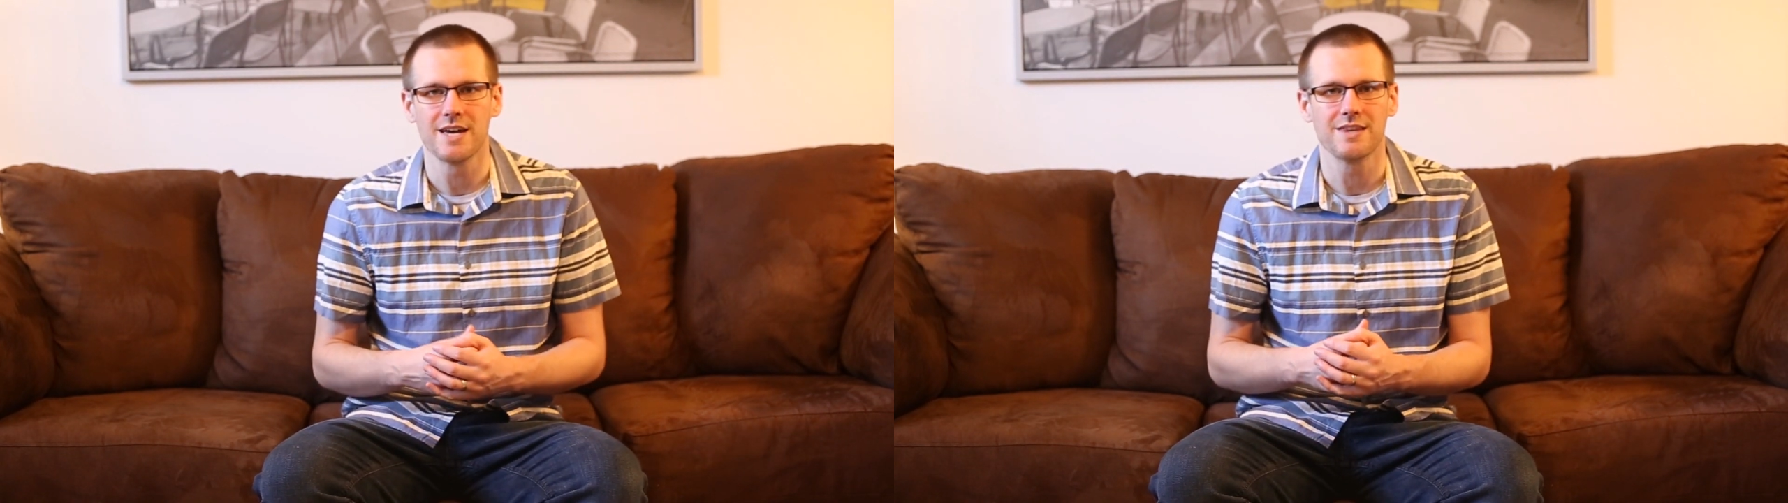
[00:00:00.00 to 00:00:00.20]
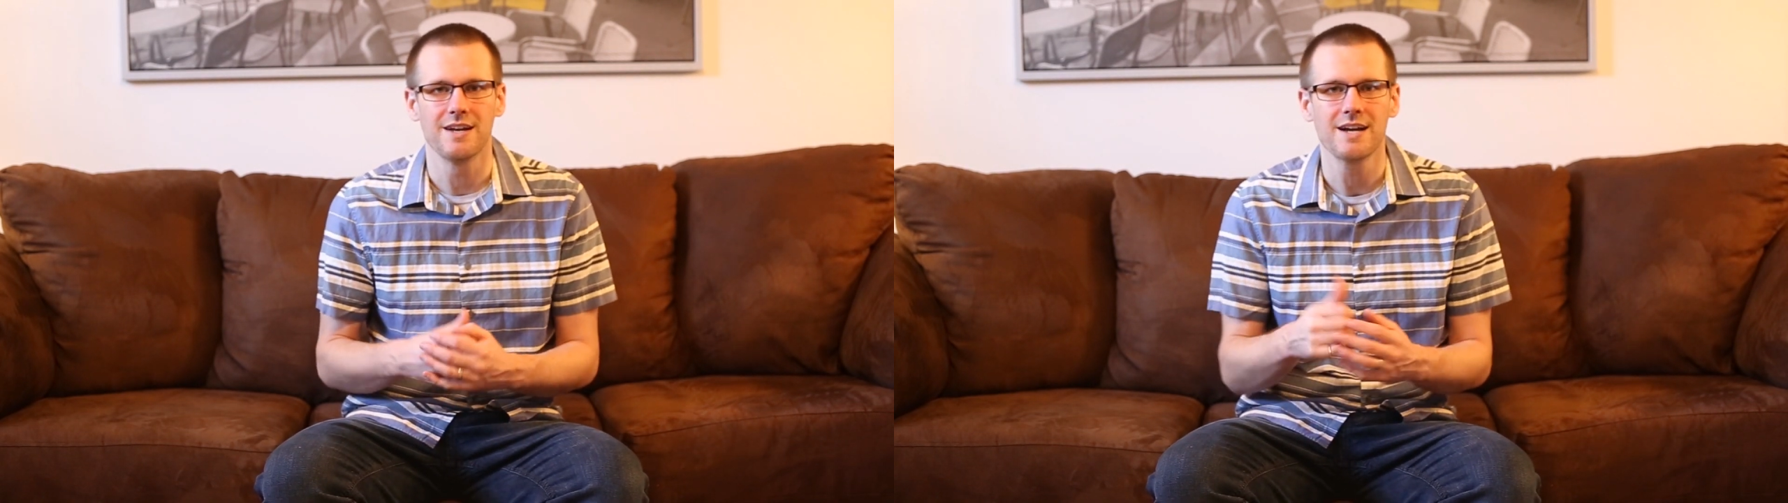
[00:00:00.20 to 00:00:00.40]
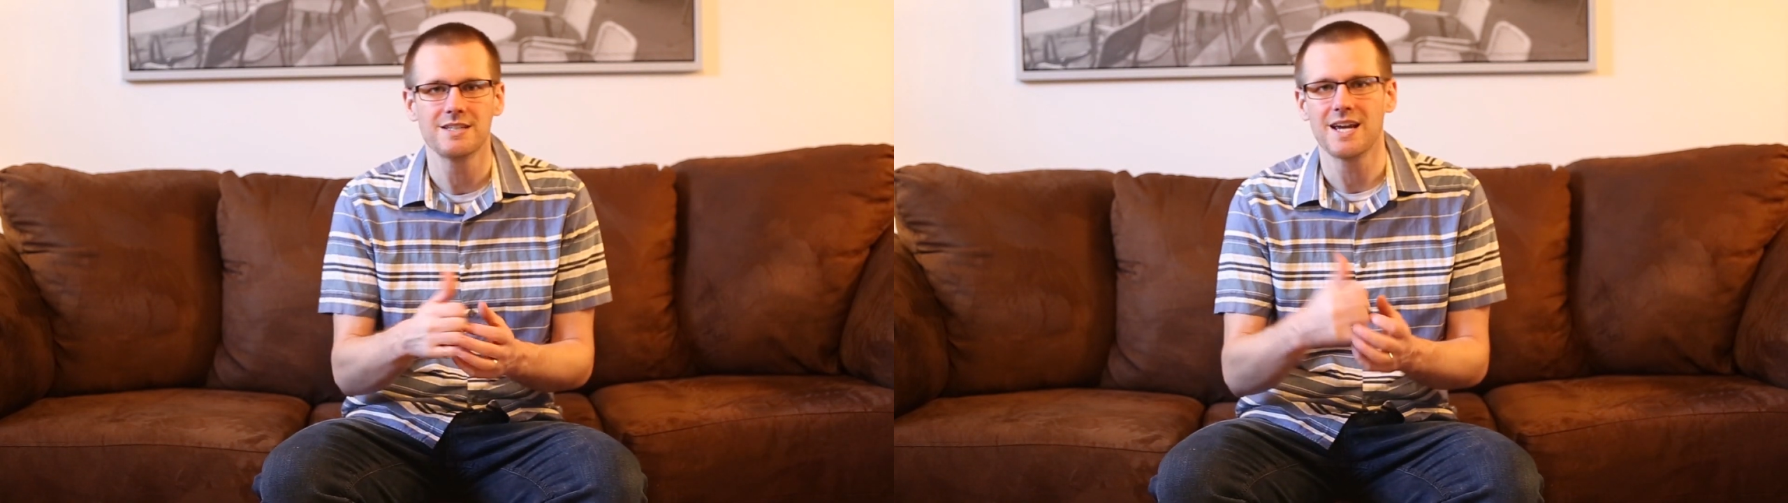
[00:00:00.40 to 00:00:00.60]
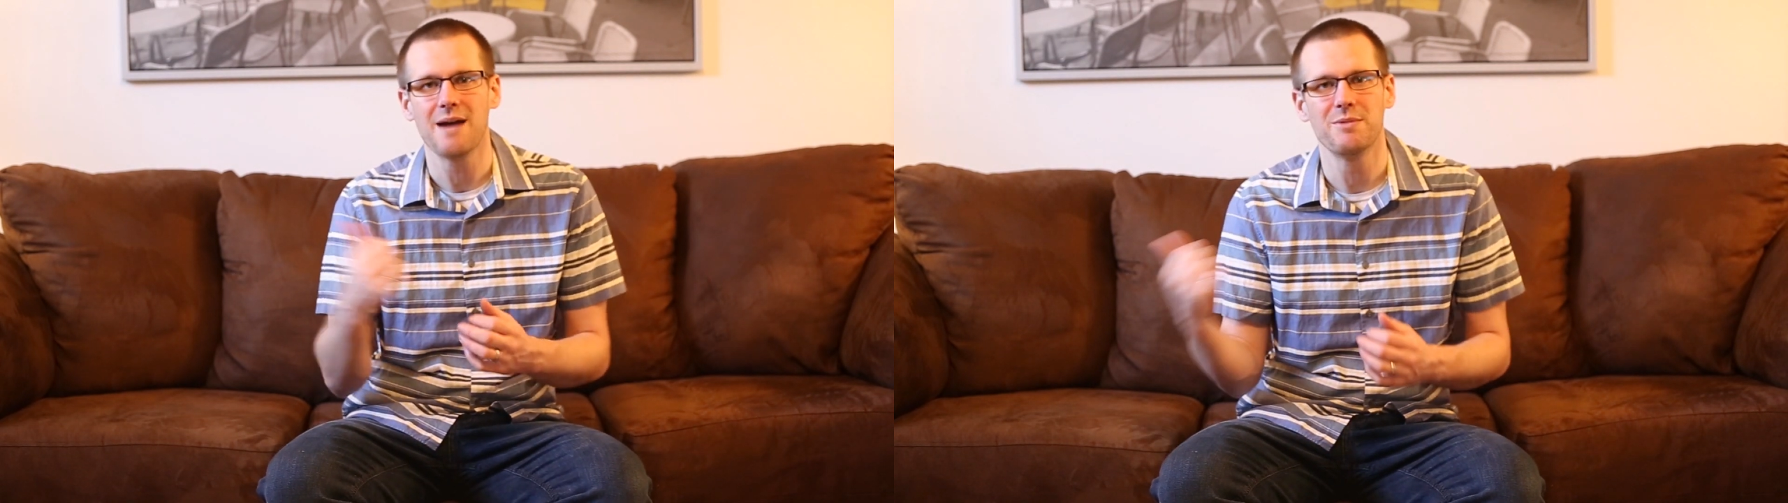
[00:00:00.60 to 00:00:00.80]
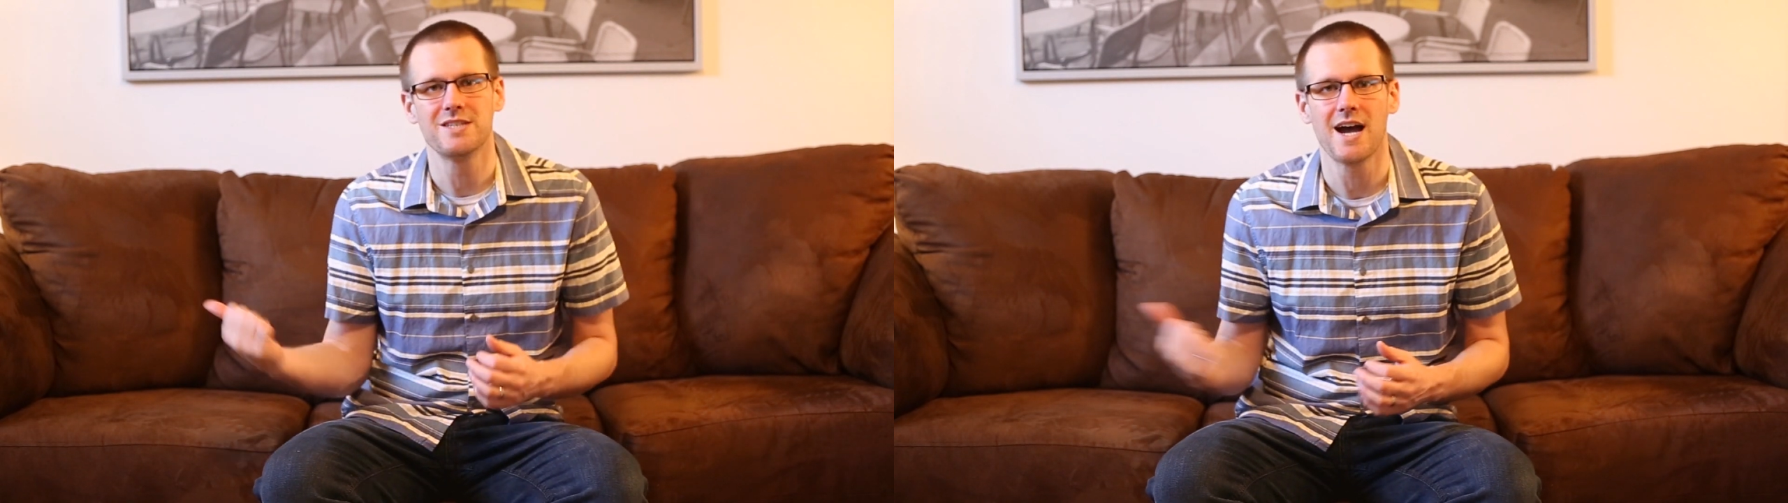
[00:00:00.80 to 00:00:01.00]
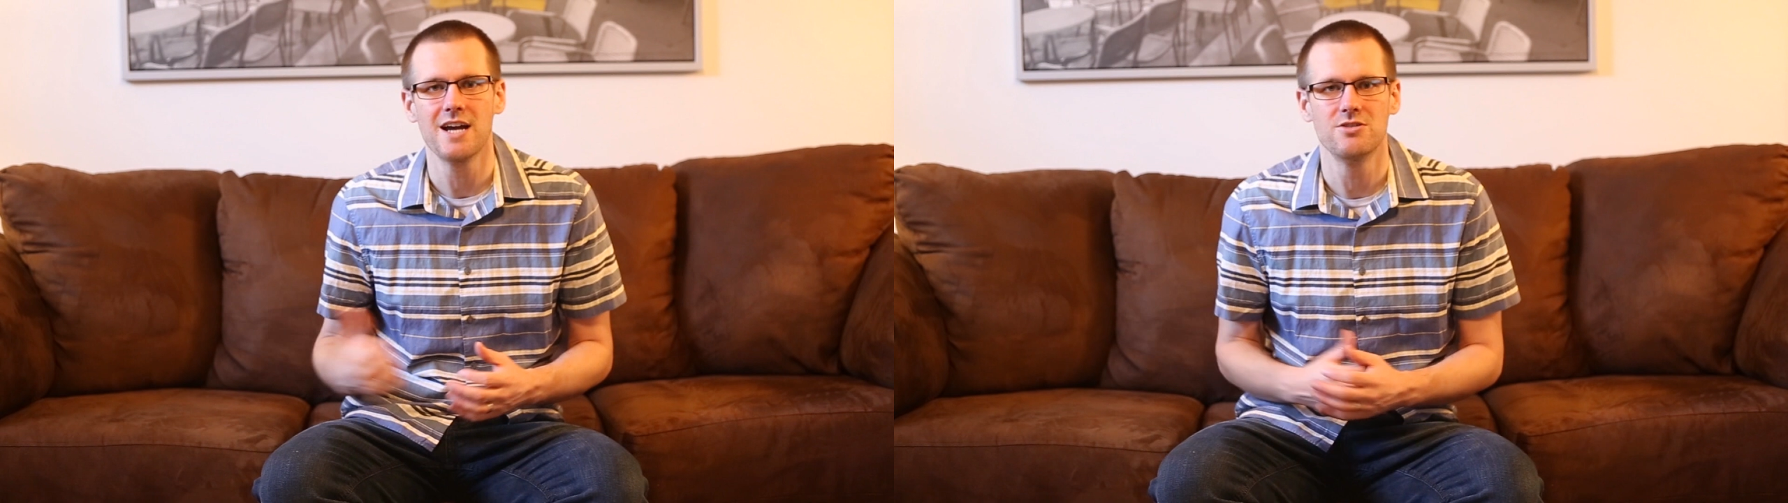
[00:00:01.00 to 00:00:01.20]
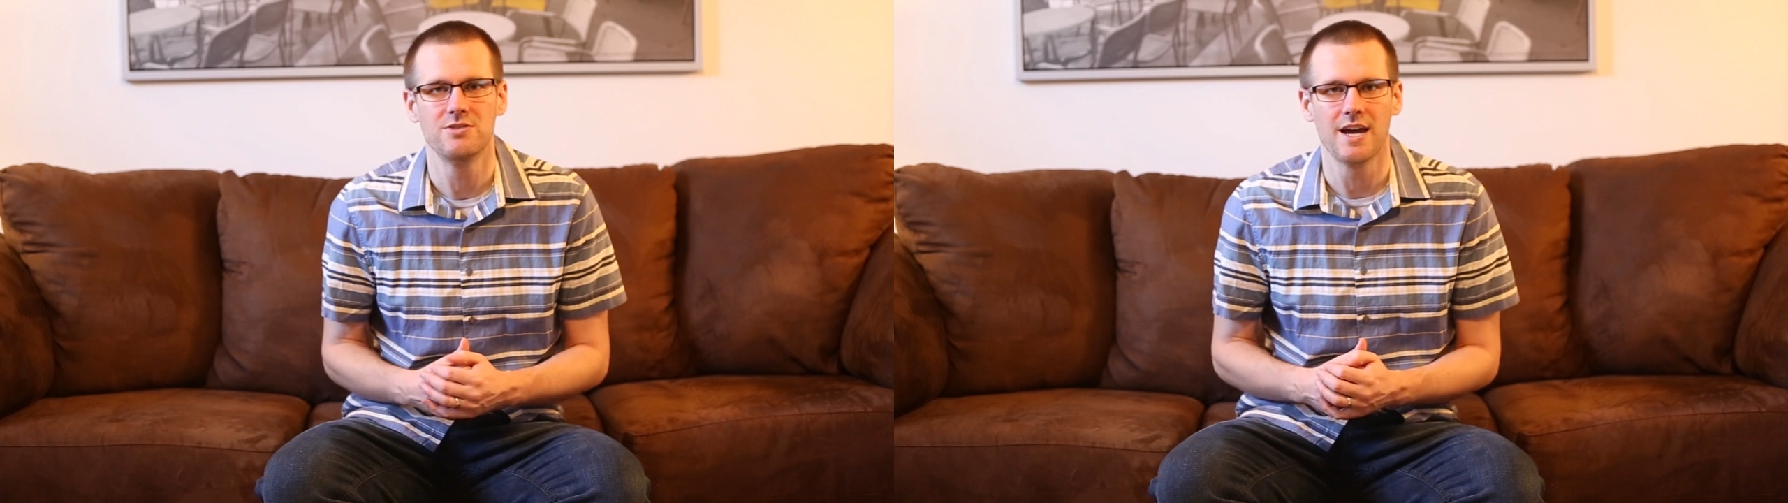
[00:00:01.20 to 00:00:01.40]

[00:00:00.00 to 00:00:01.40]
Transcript: that the next guy beside you